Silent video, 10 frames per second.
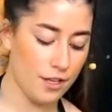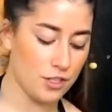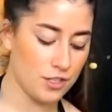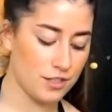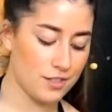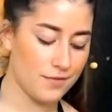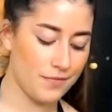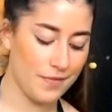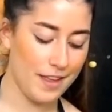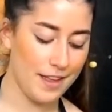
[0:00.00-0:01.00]
which is
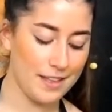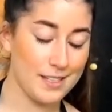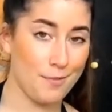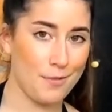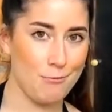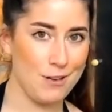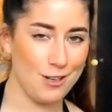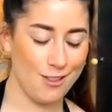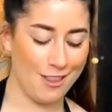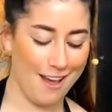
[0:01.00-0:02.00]
something we
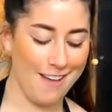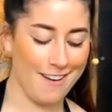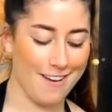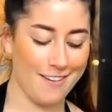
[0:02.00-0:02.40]
don't like.